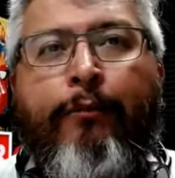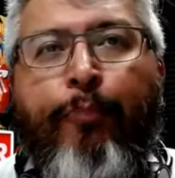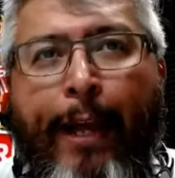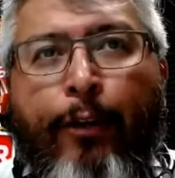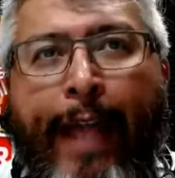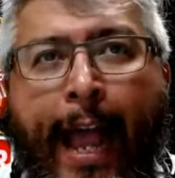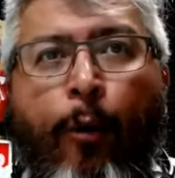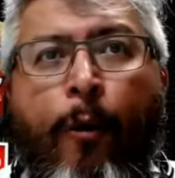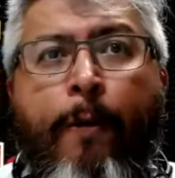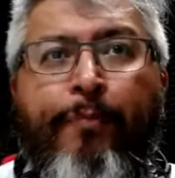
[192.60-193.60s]
bailed
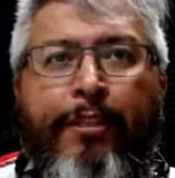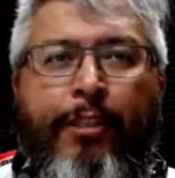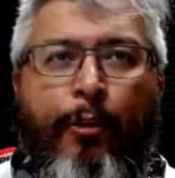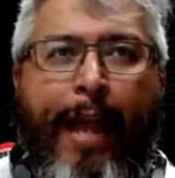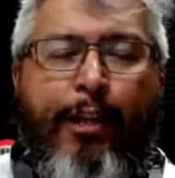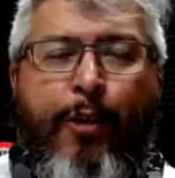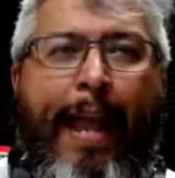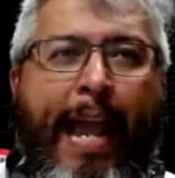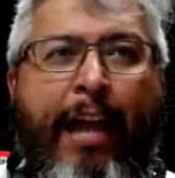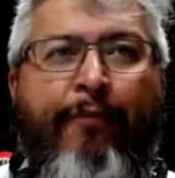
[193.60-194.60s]
out. So now you
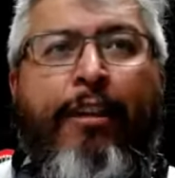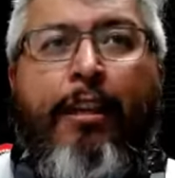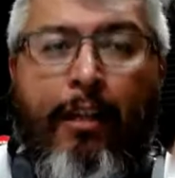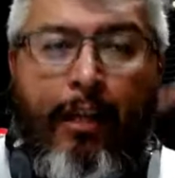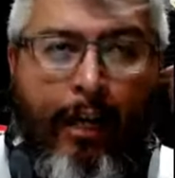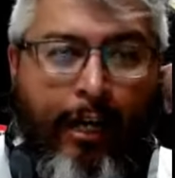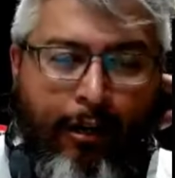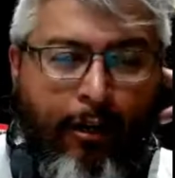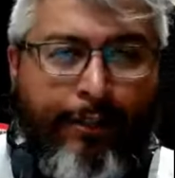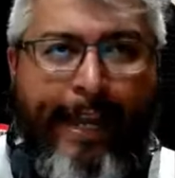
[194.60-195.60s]
have
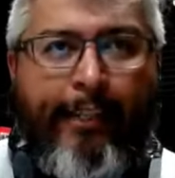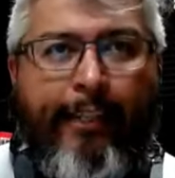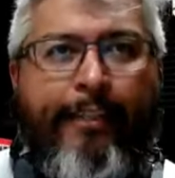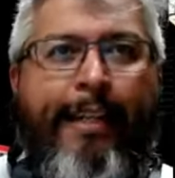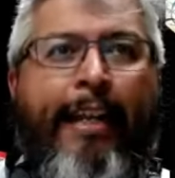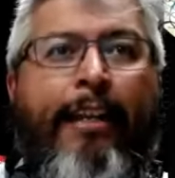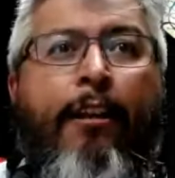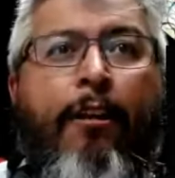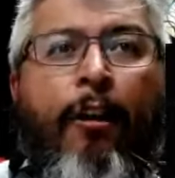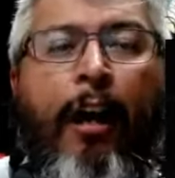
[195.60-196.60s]
on the head of the ticket,
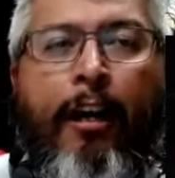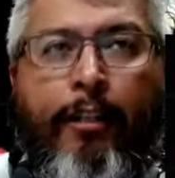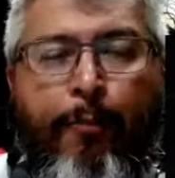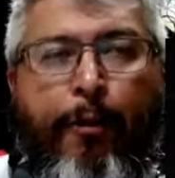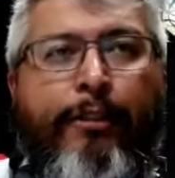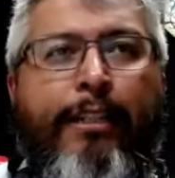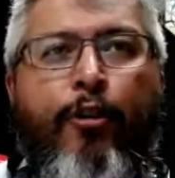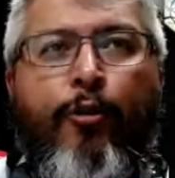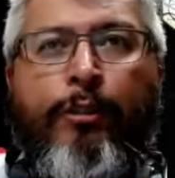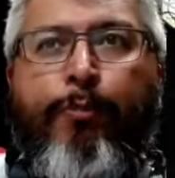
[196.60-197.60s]
the person
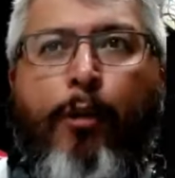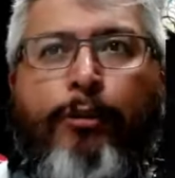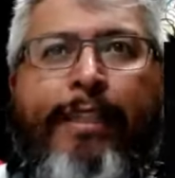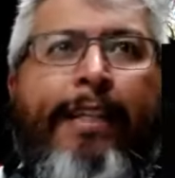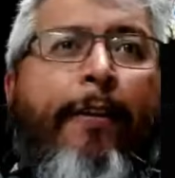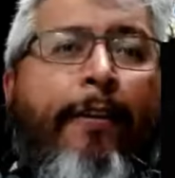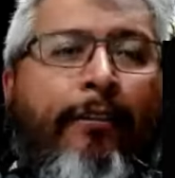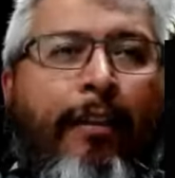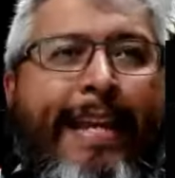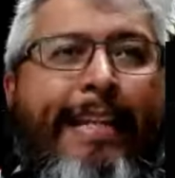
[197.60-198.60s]
who is posting
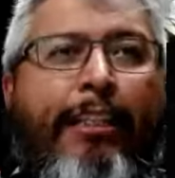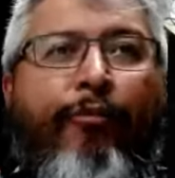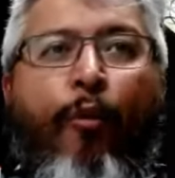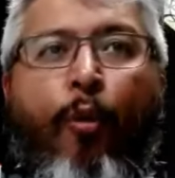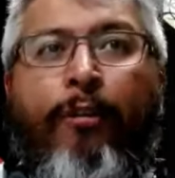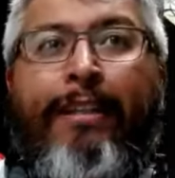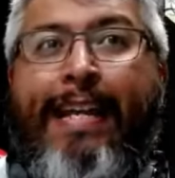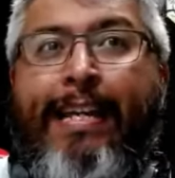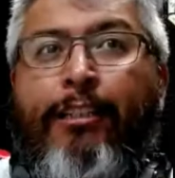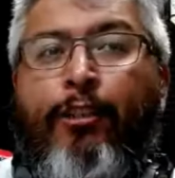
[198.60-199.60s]
links for
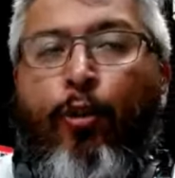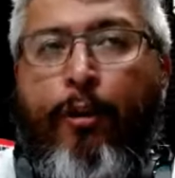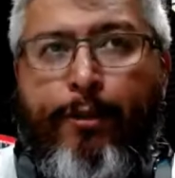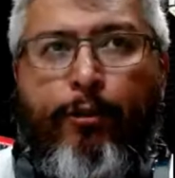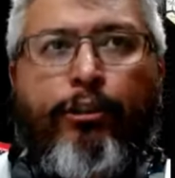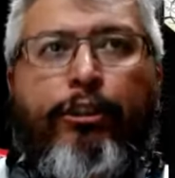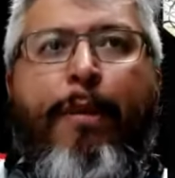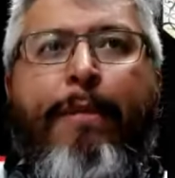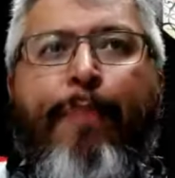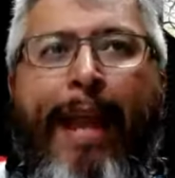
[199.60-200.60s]
these criminals to
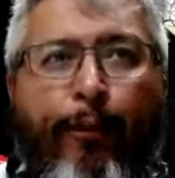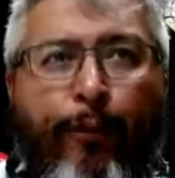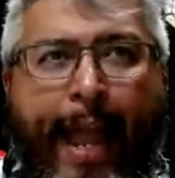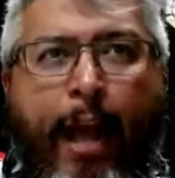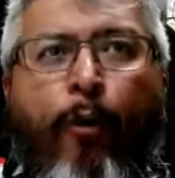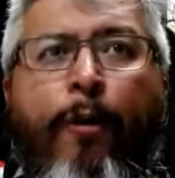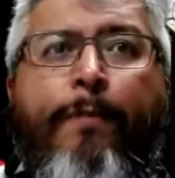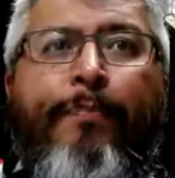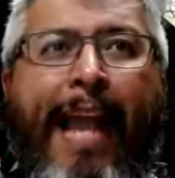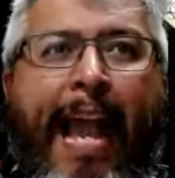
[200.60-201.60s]
be bailed out
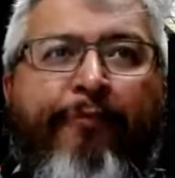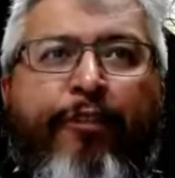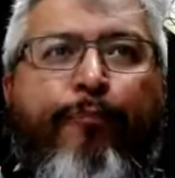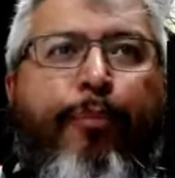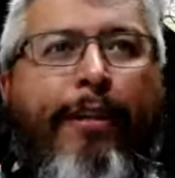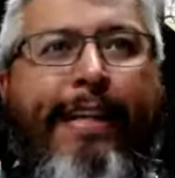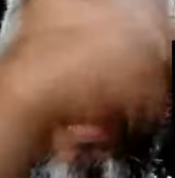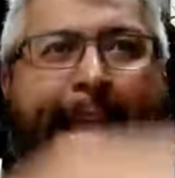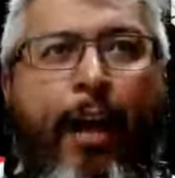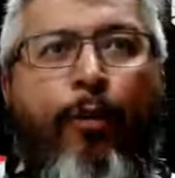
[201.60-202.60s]
after burning
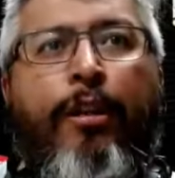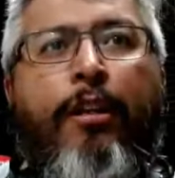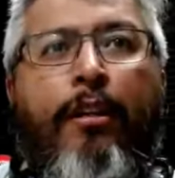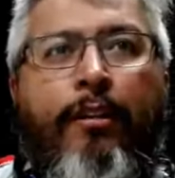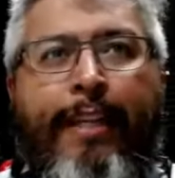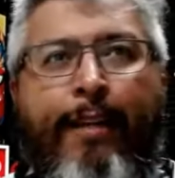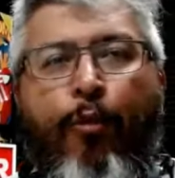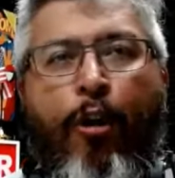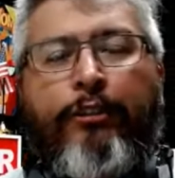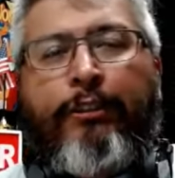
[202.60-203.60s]
down Tim
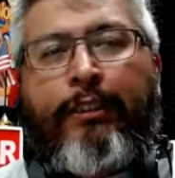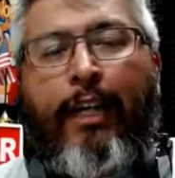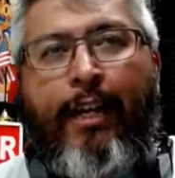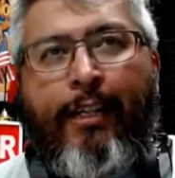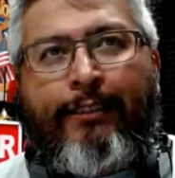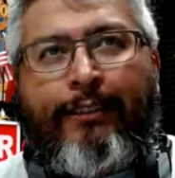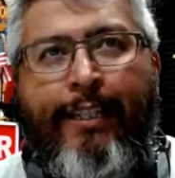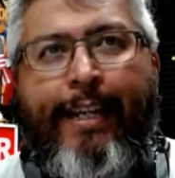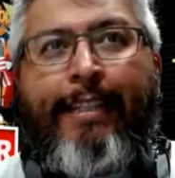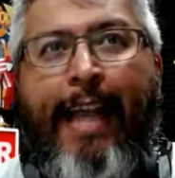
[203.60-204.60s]
Walz
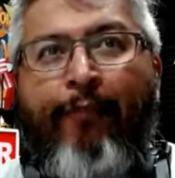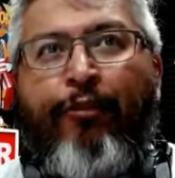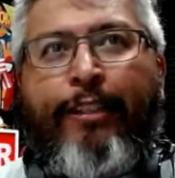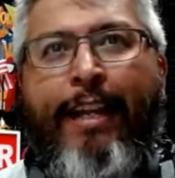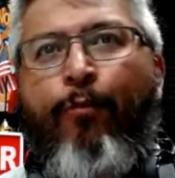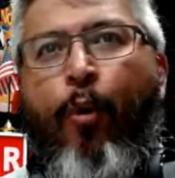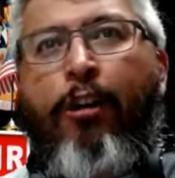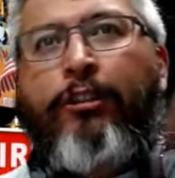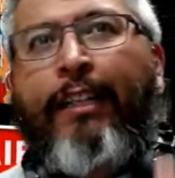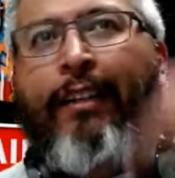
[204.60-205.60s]
cities, after Tim
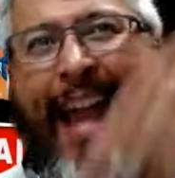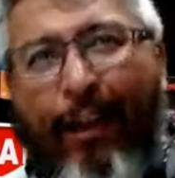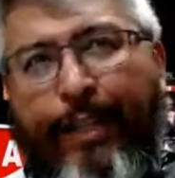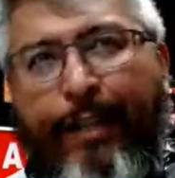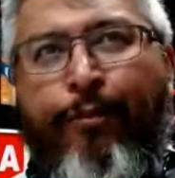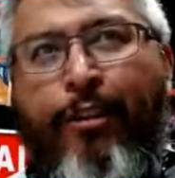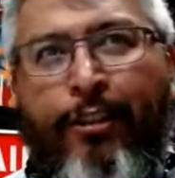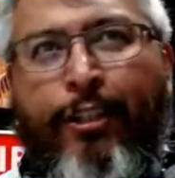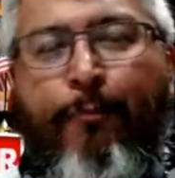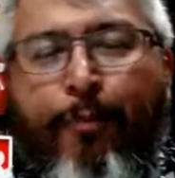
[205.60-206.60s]
Walz allowed them
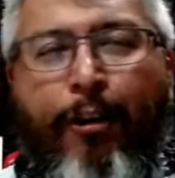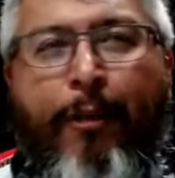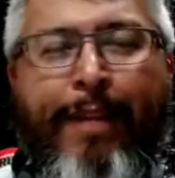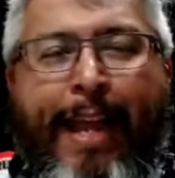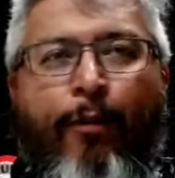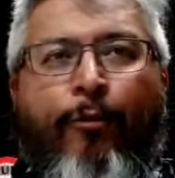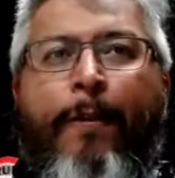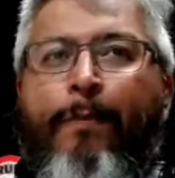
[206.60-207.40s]
to burn him down.